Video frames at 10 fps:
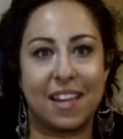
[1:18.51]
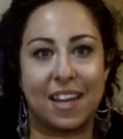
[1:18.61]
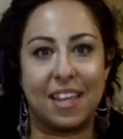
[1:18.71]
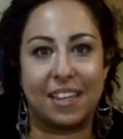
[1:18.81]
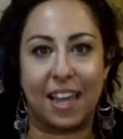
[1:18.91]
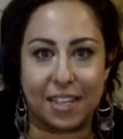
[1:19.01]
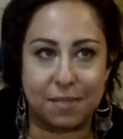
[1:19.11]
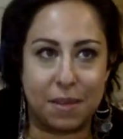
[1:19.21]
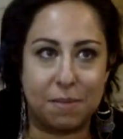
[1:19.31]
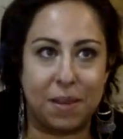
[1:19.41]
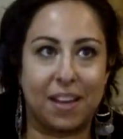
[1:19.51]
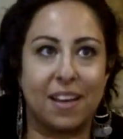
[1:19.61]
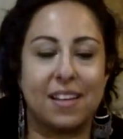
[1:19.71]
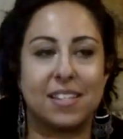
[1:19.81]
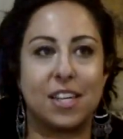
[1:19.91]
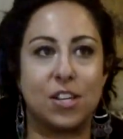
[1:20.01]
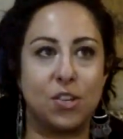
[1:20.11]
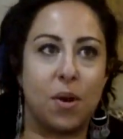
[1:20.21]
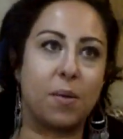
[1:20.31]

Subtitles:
that he liked me because he knew